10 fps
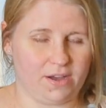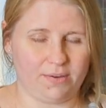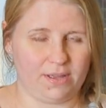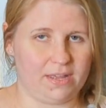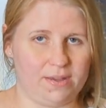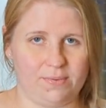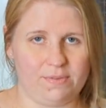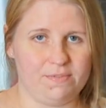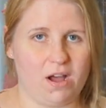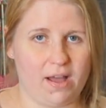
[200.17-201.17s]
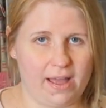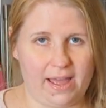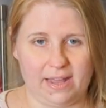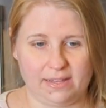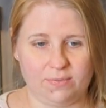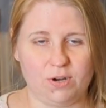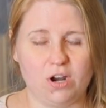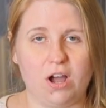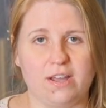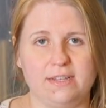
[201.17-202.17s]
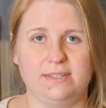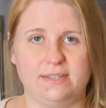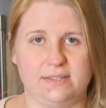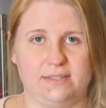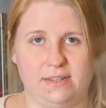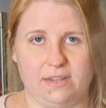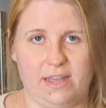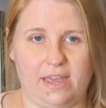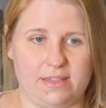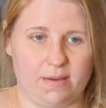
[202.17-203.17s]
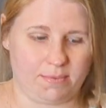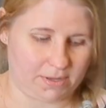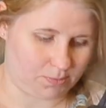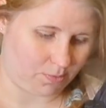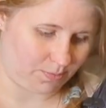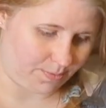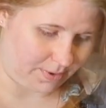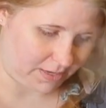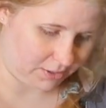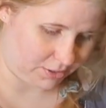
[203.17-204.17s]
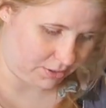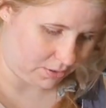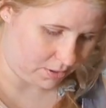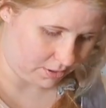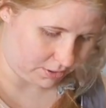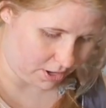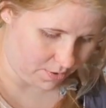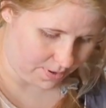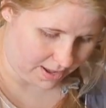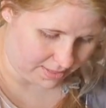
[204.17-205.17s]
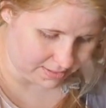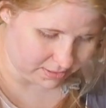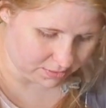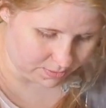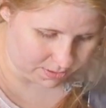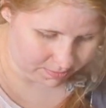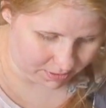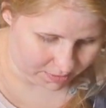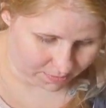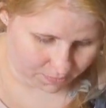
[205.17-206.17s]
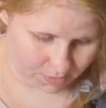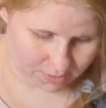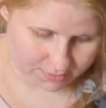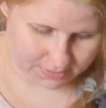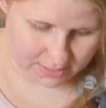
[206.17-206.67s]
so it, we've not had, we're not consistently at that place where we would actually start ours. Okay, this is what I'm looking for. You can